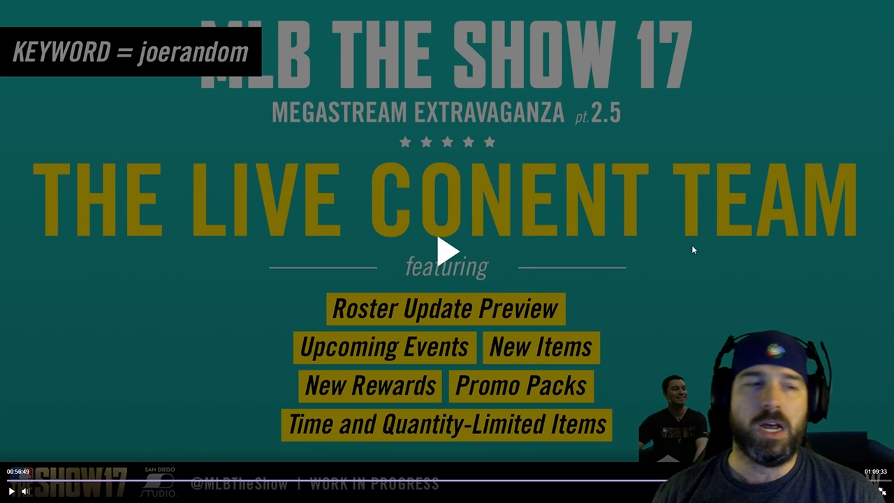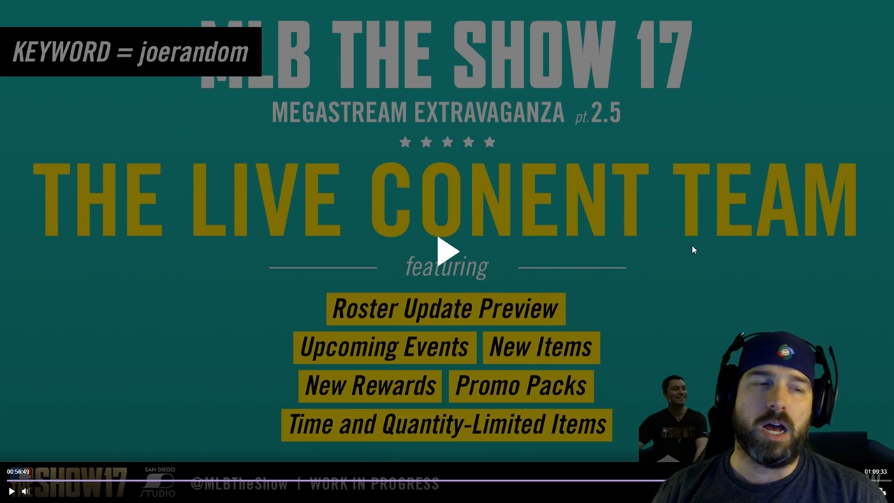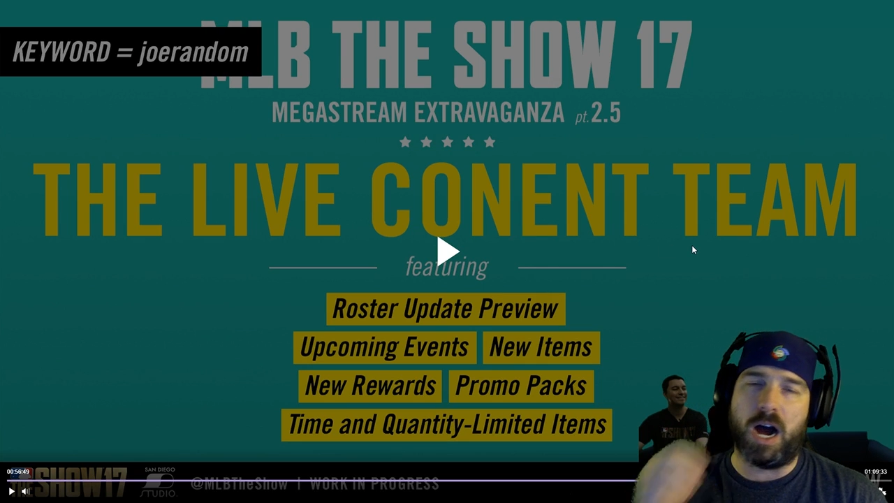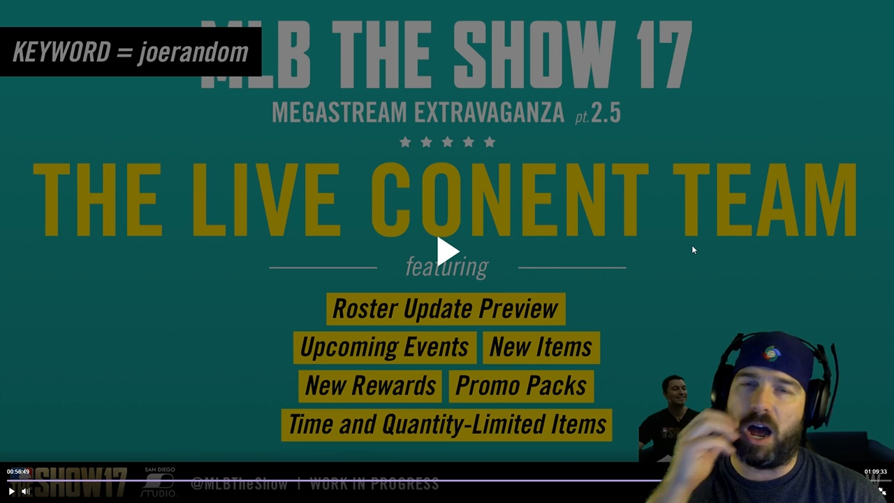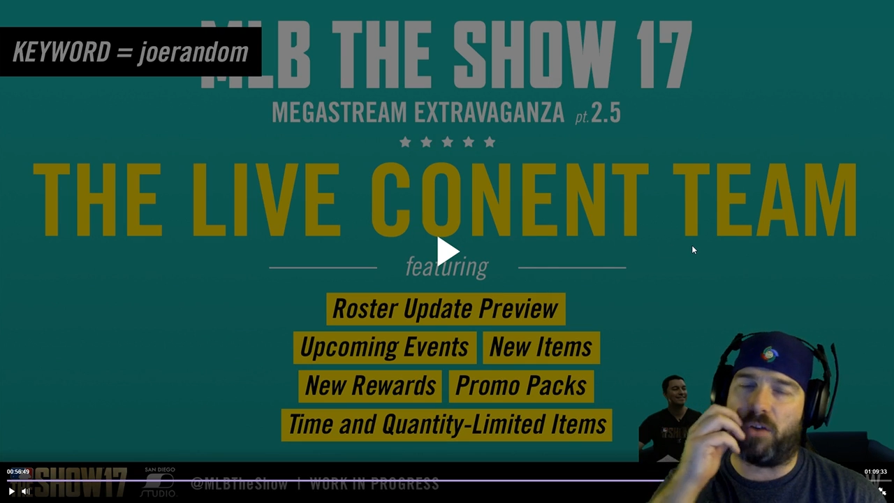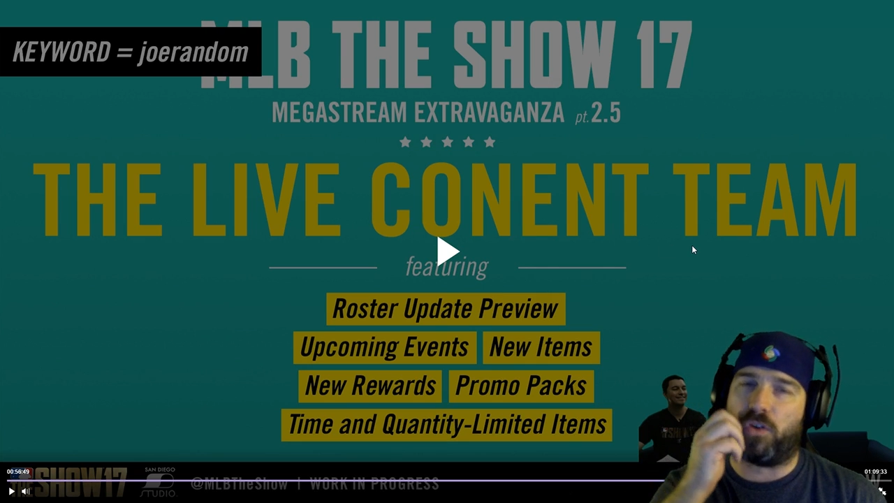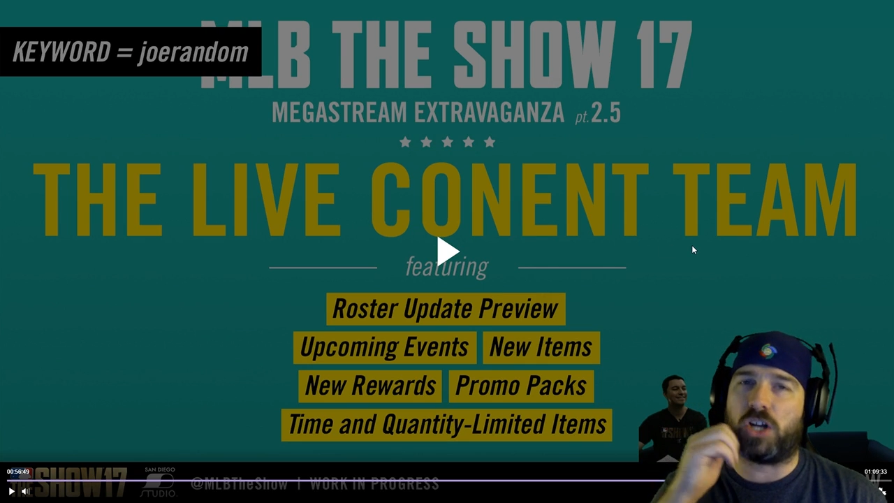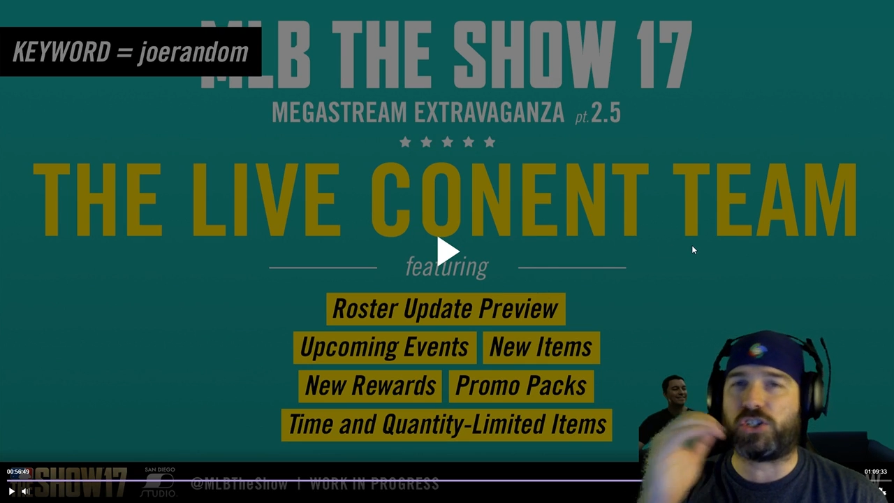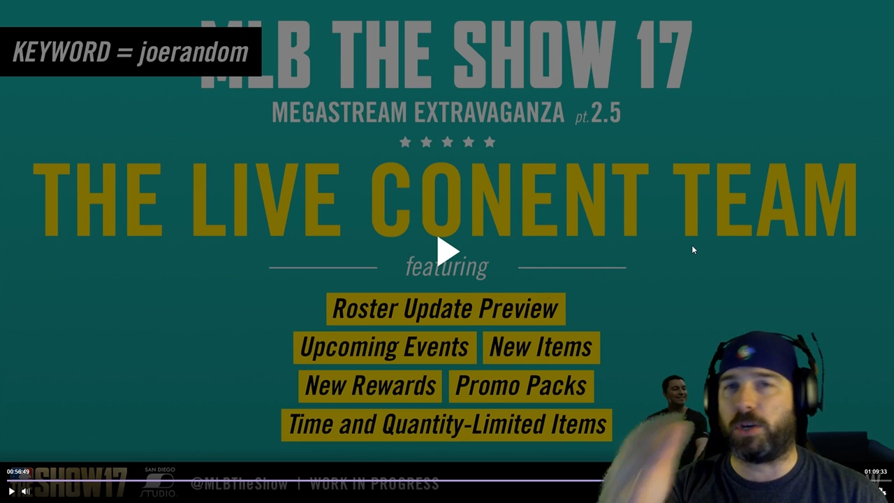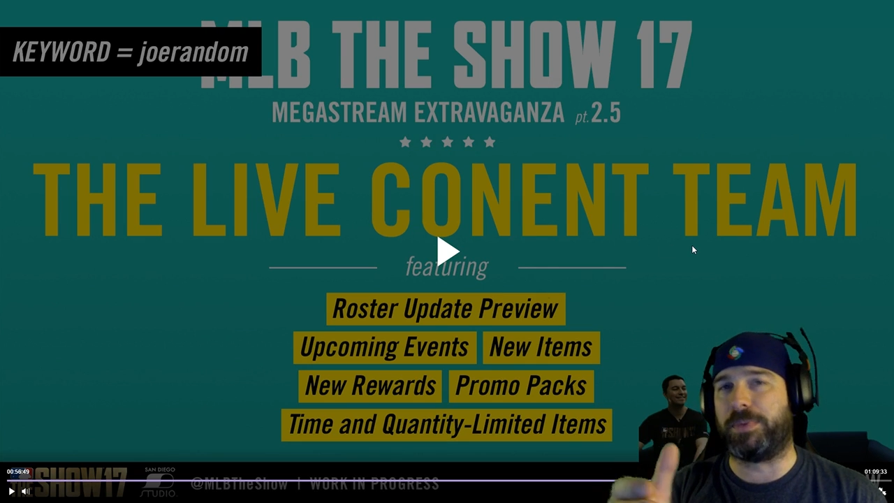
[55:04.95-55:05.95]

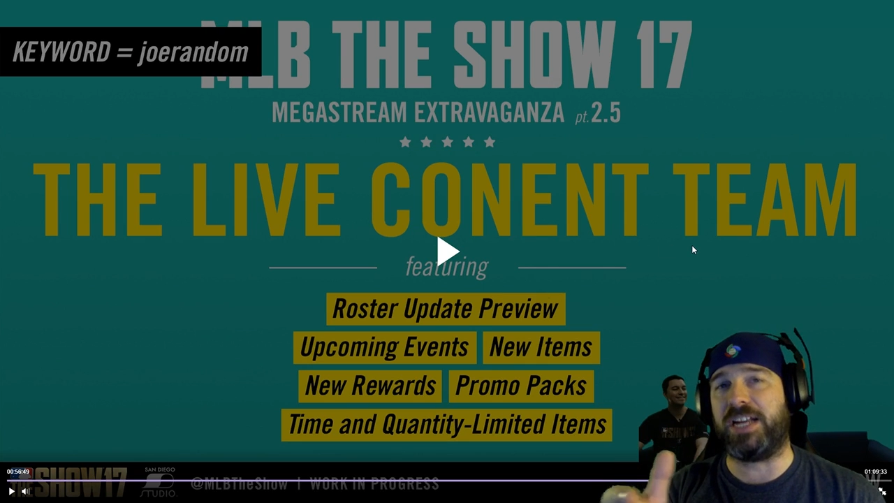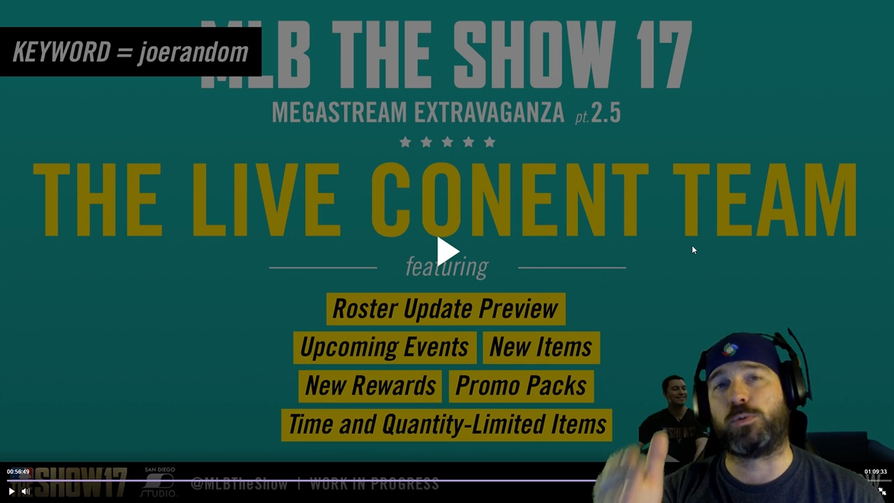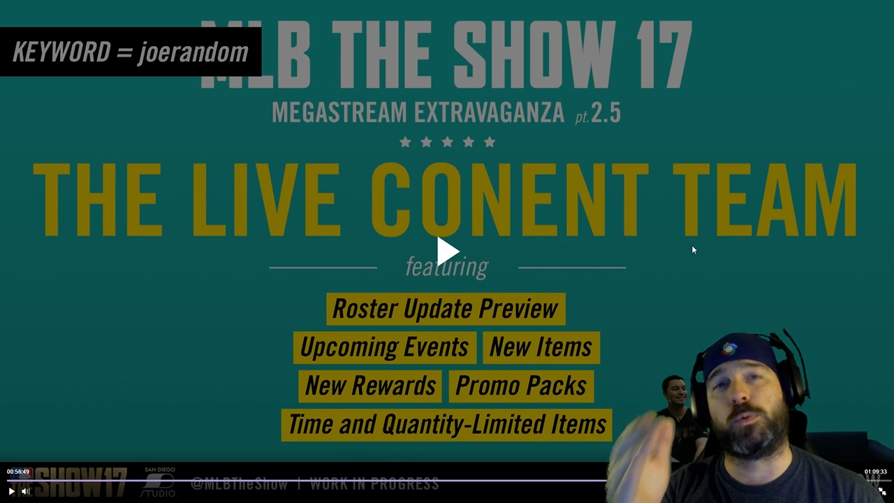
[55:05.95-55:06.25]
Roster updates,